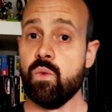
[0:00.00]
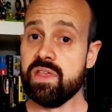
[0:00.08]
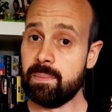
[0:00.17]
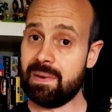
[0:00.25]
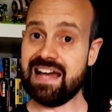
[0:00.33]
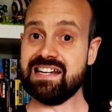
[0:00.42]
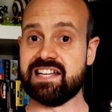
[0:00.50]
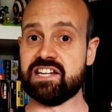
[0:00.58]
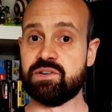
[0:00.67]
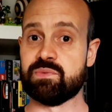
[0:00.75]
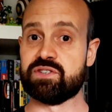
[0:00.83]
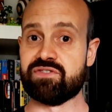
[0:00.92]
When the
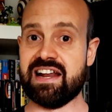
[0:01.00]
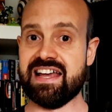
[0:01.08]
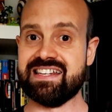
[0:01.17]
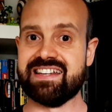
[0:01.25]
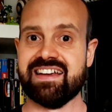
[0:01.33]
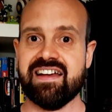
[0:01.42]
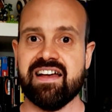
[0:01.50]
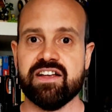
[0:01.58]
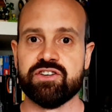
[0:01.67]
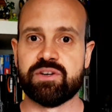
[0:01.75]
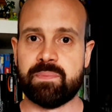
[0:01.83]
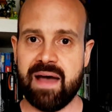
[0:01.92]
PlayStation was released,
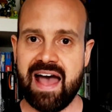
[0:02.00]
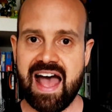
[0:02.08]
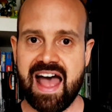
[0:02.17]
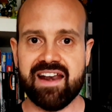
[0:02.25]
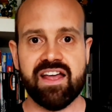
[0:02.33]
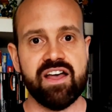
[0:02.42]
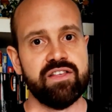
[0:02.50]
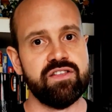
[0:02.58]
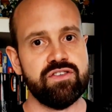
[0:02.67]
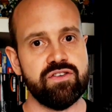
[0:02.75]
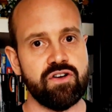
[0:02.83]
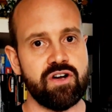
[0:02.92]
Japan
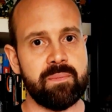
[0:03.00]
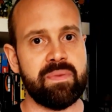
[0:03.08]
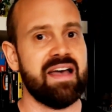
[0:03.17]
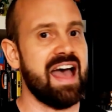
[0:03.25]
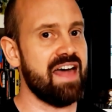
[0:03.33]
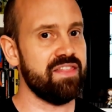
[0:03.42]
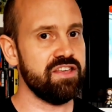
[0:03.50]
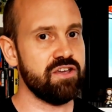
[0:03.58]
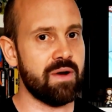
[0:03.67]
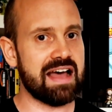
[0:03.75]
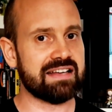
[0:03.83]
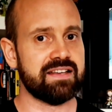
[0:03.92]
and Europe and the
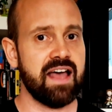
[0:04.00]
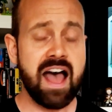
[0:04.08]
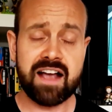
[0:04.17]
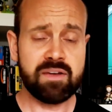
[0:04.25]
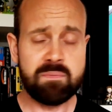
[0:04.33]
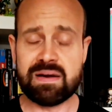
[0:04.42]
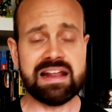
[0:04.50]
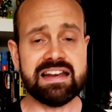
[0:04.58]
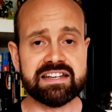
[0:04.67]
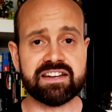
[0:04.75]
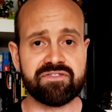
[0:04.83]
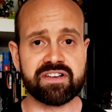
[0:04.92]
US had
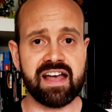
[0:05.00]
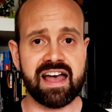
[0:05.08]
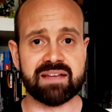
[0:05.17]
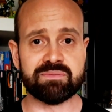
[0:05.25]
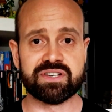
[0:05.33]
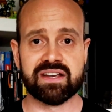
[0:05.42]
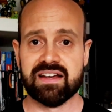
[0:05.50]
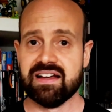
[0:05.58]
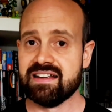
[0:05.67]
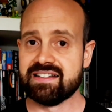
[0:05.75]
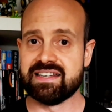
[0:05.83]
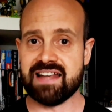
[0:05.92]
completely different games.
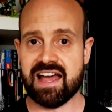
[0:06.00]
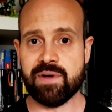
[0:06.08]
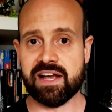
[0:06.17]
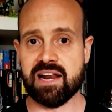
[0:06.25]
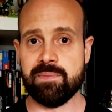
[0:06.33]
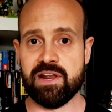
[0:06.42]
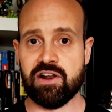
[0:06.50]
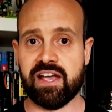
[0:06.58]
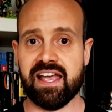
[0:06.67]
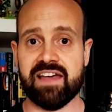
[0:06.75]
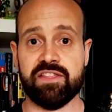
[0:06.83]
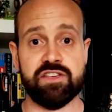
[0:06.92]
Today we're going to be
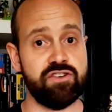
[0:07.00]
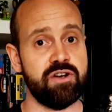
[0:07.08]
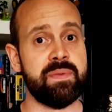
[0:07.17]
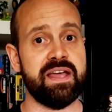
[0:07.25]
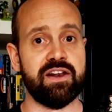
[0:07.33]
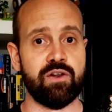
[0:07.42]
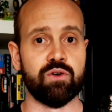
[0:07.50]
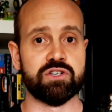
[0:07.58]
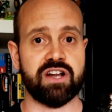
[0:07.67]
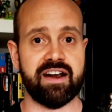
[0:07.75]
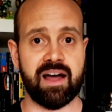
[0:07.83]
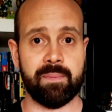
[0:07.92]
looking at the European
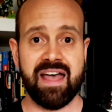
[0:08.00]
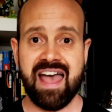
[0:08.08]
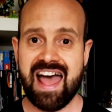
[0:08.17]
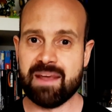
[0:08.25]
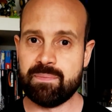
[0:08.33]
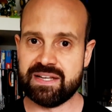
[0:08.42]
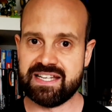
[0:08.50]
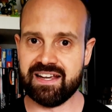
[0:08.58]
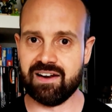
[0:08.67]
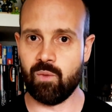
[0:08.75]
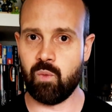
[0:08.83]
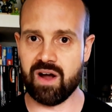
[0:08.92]
launch lineup, and in
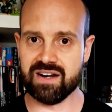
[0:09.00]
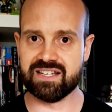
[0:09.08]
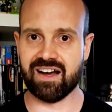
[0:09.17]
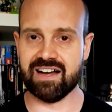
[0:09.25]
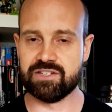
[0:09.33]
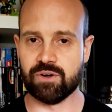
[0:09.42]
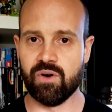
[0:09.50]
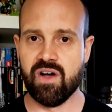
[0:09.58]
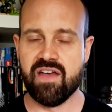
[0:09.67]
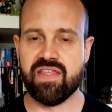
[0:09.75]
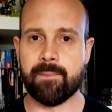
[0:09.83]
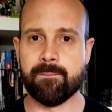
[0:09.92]
particular one title
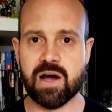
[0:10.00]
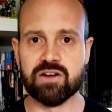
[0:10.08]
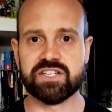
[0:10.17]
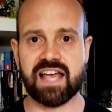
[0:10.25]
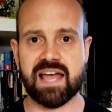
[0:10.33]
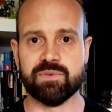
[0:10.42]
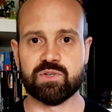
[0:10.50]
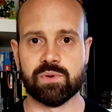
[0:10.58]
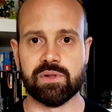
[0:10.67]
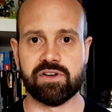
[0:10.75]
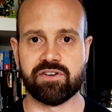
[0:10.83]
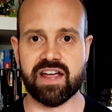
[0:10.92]
that most gamers
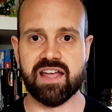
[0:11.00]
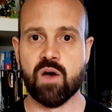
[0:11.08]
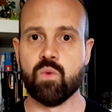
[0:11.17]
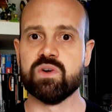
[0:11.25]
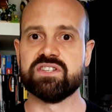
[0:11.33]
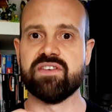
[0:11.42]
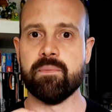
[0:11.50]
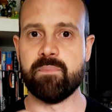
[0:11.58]
will agree was the